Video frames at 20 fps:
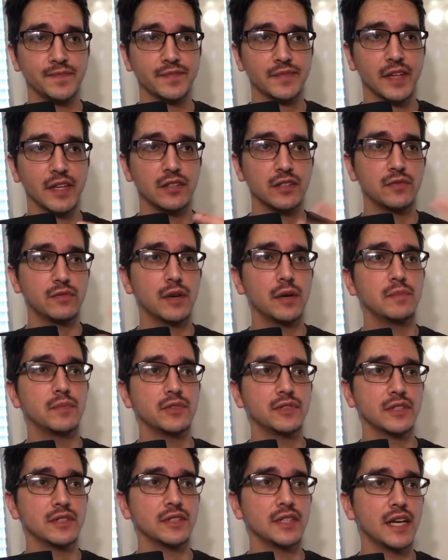It's a
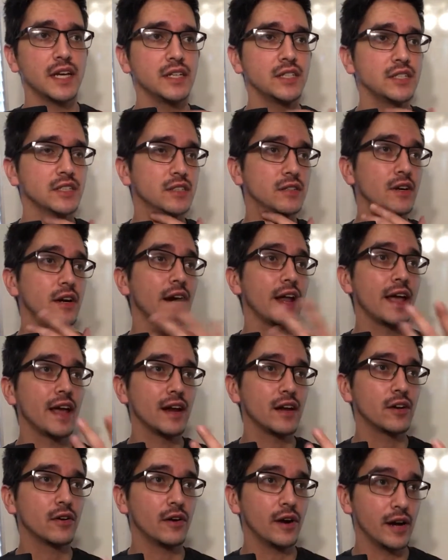representation or an
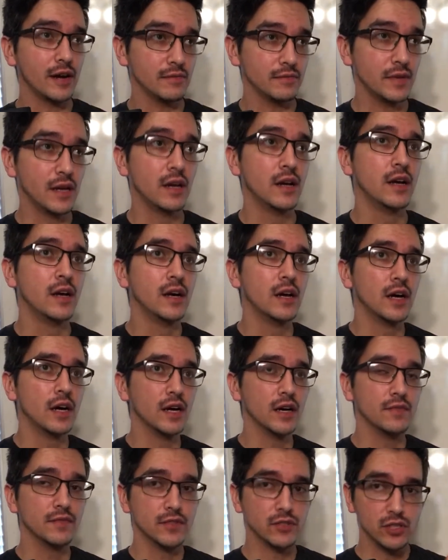anagram
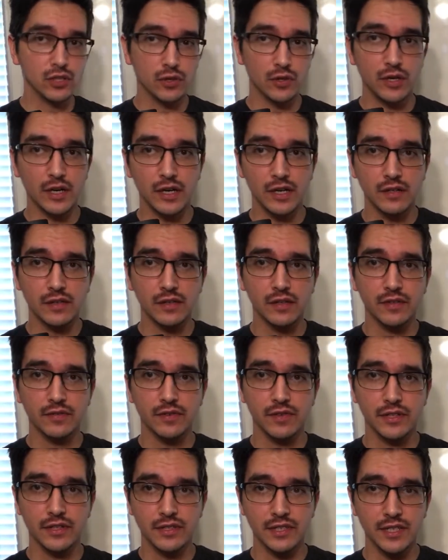of the Torah for
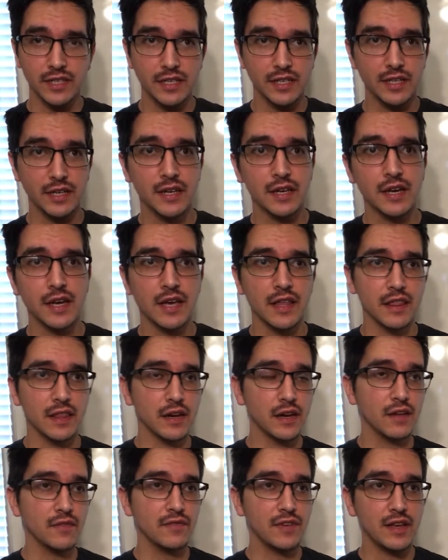the T, the
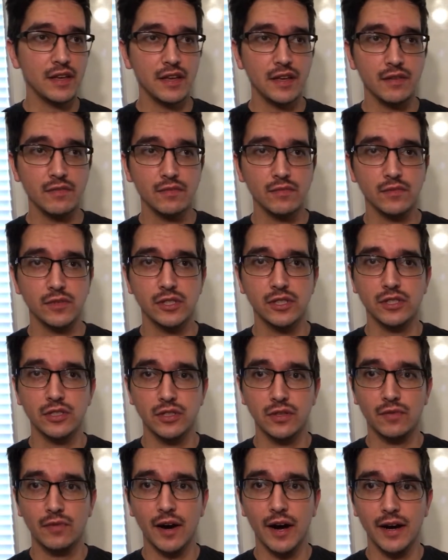Nevi'im, which is the
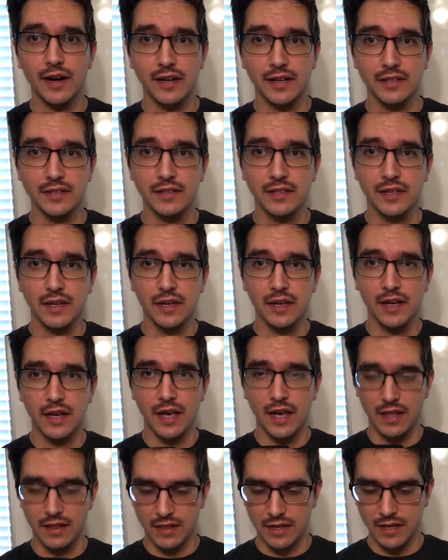writings,
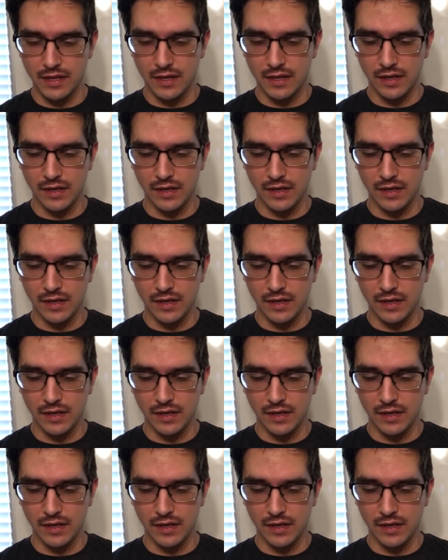and the